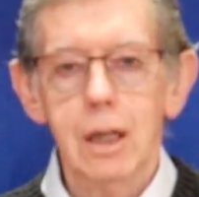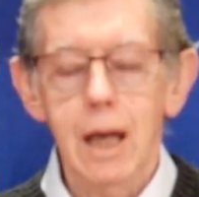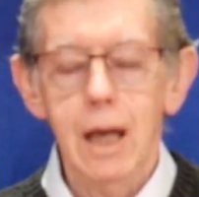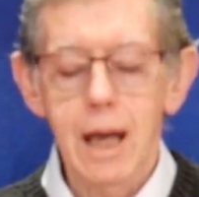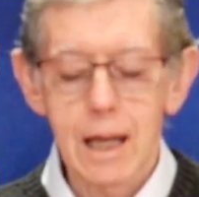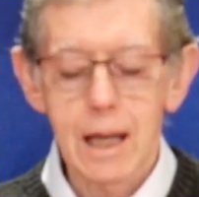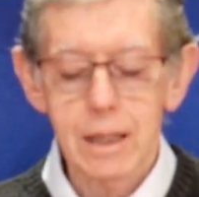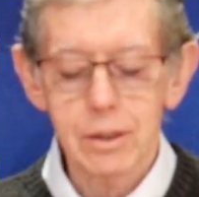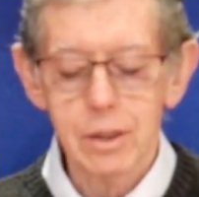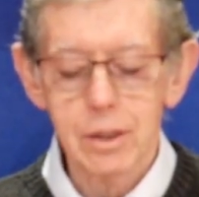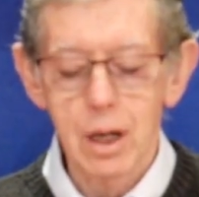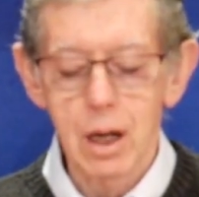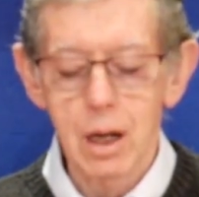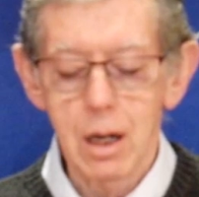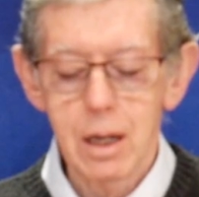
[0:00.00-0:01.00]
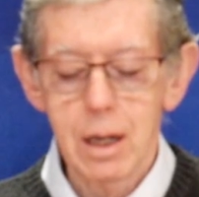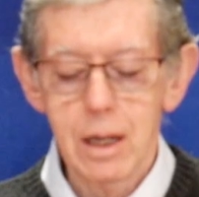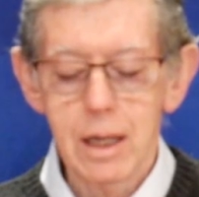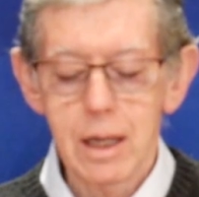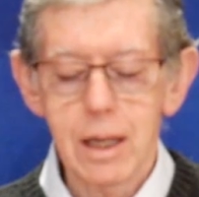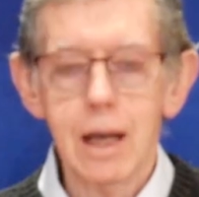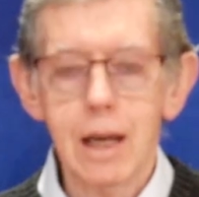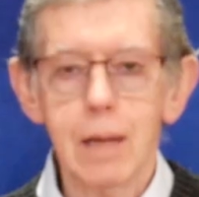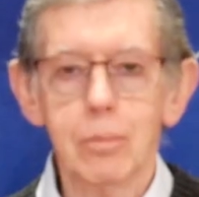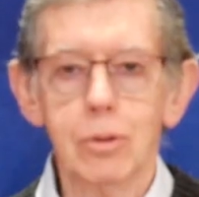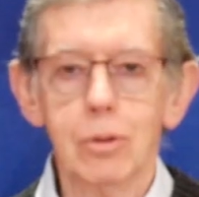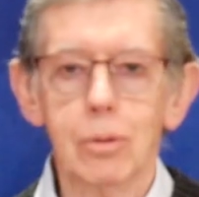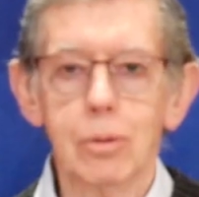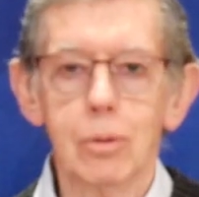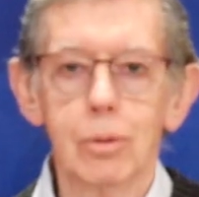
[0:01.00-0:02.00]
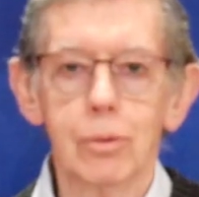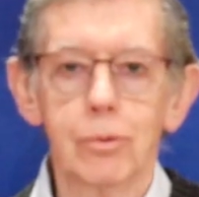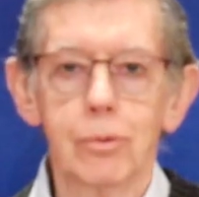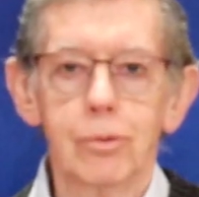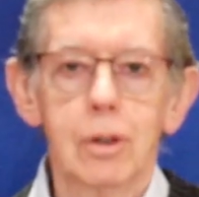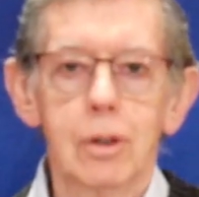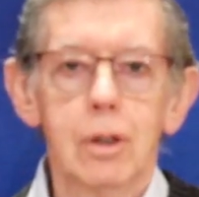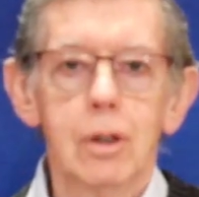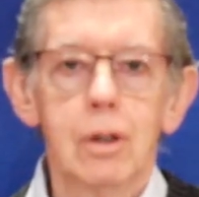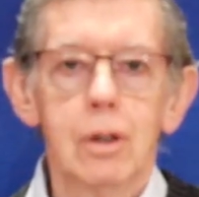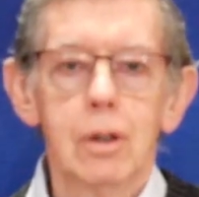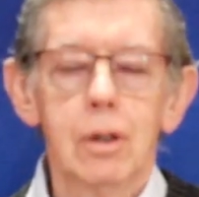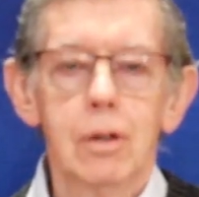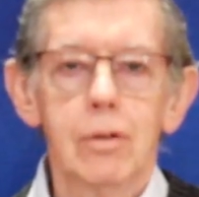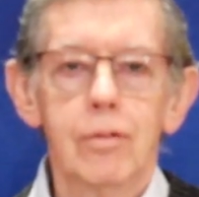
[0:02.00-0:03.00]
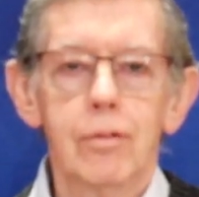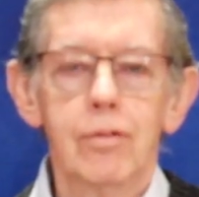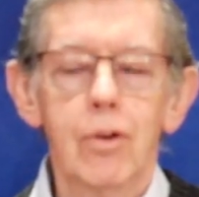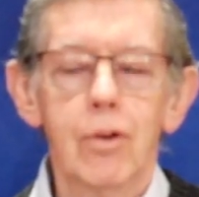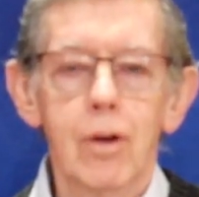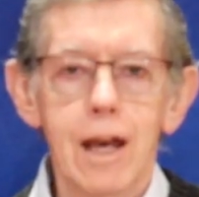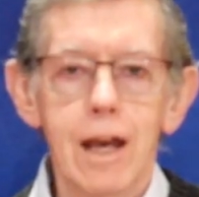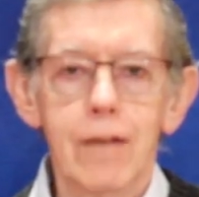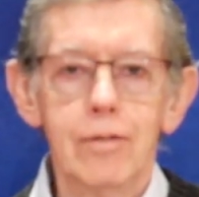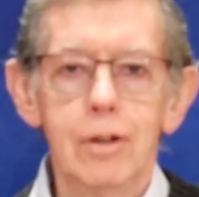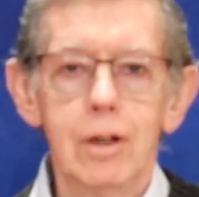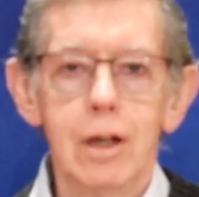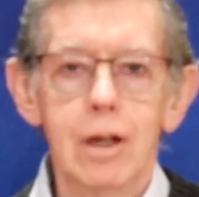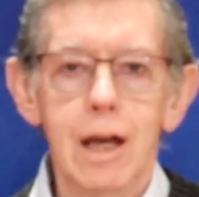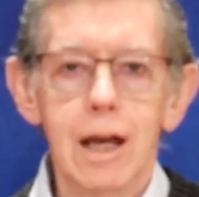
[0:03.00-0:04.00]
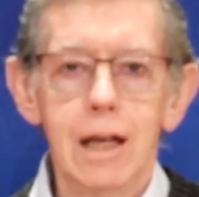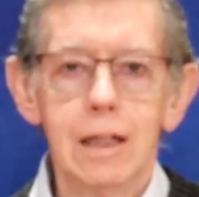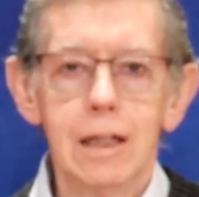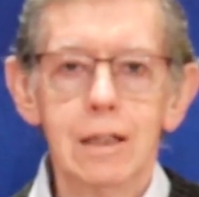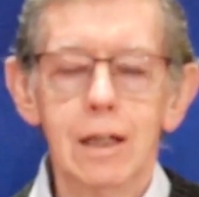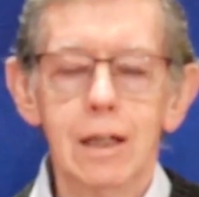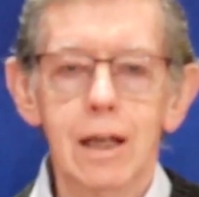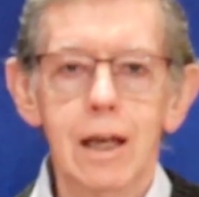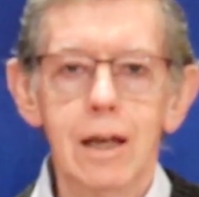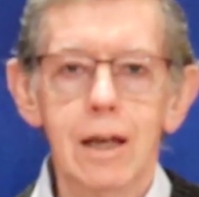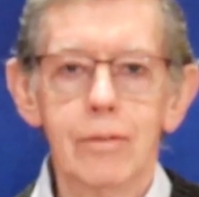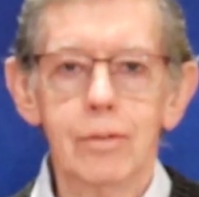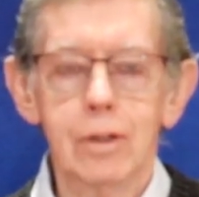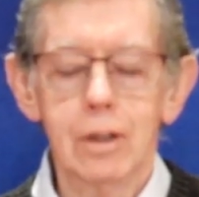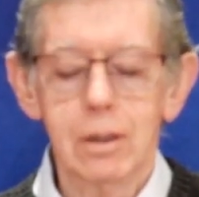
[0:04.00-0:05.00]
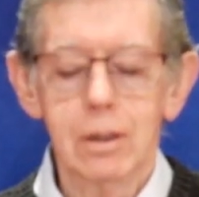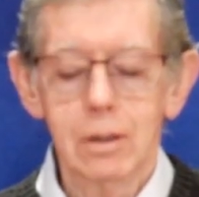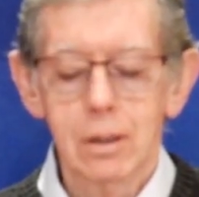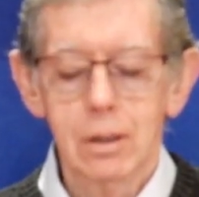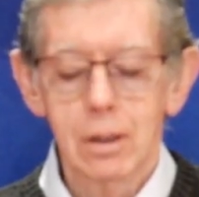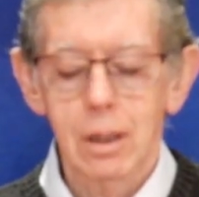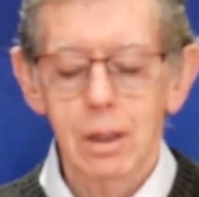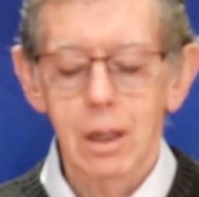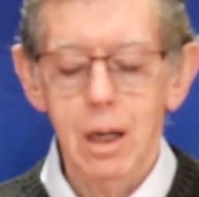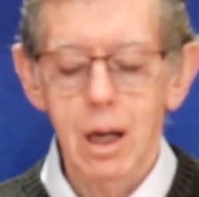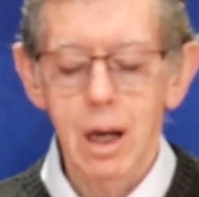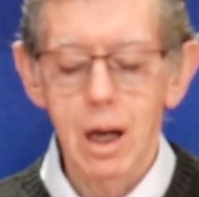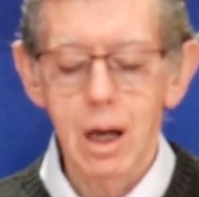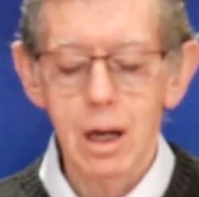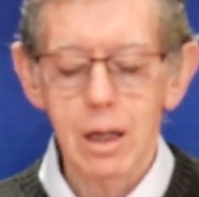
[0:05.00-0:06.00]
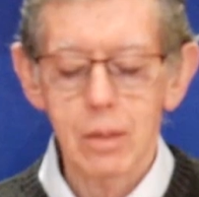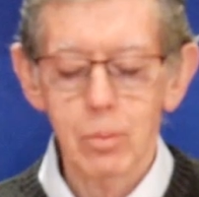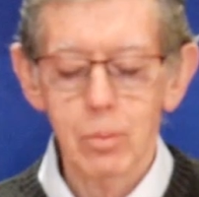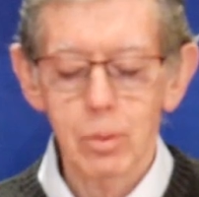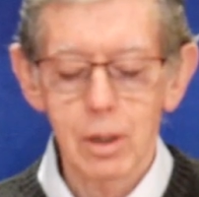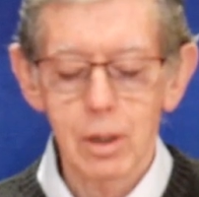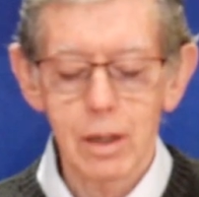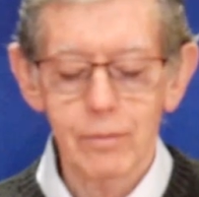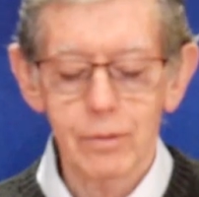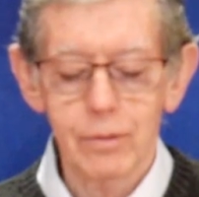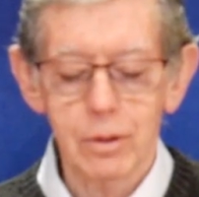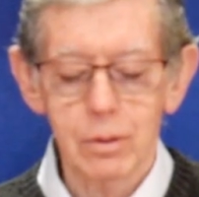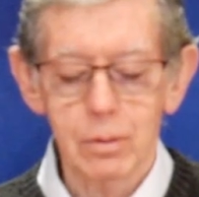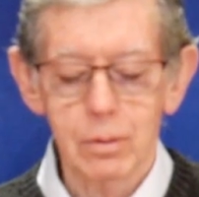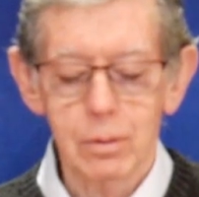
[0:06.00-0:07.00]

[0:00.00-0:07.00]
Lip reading: and I am yours forever and ever. I will love you.